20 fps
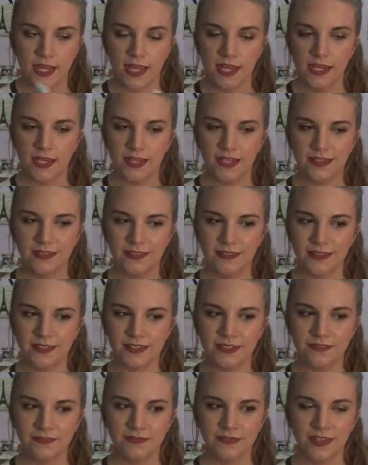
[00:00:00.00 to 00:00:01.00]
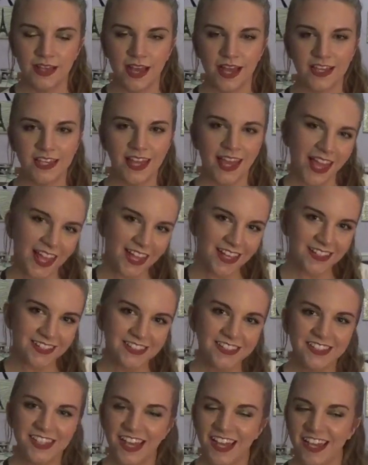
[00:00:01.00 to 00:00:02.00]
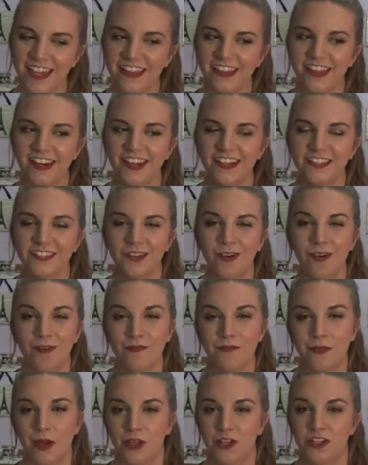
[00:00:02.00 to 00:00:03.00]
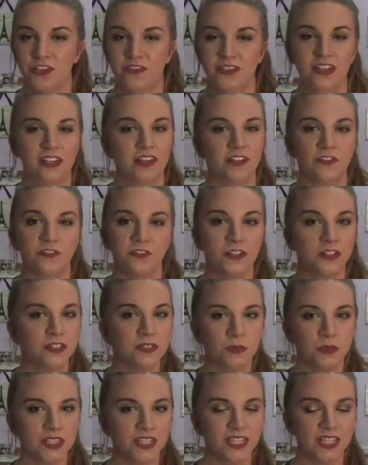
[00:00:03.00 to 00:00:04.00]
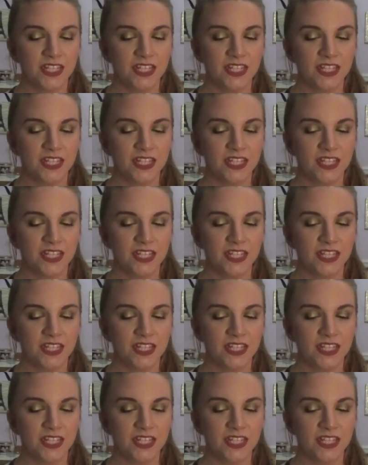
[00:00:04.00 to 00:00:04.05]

and I can't say that I saw much of a difference with